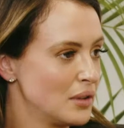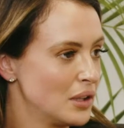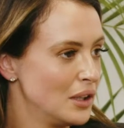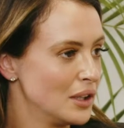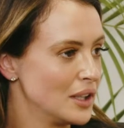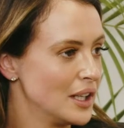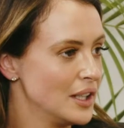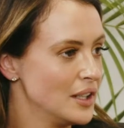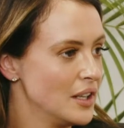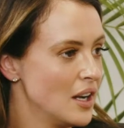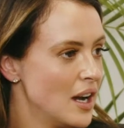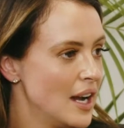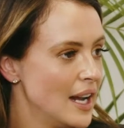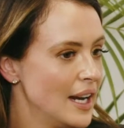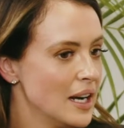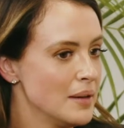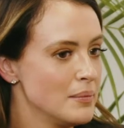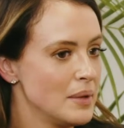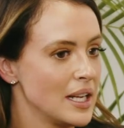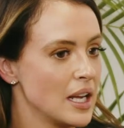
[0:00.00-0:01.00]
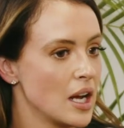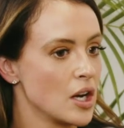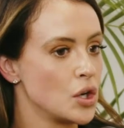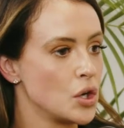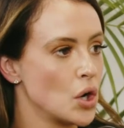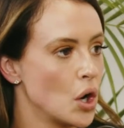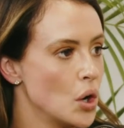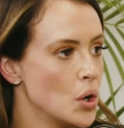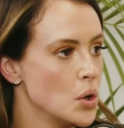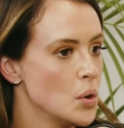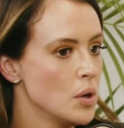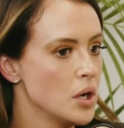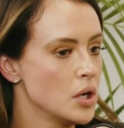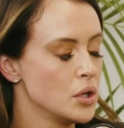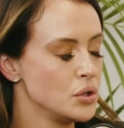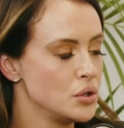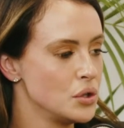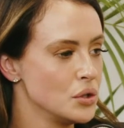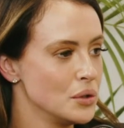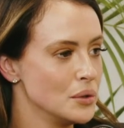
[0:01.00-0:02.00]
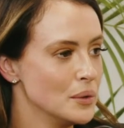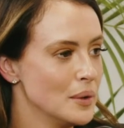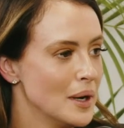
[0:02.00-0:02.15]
o'clock at night and I'm like, go to